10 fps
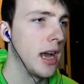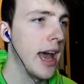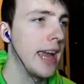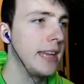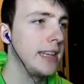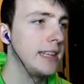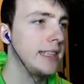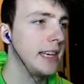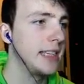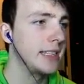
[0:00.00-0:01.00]
I hate
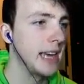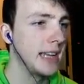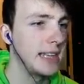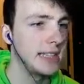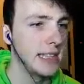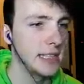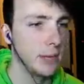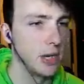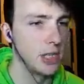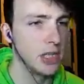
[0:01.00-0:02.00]
these things. I hate these things
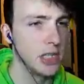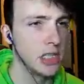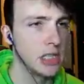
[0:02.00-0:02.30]
so much.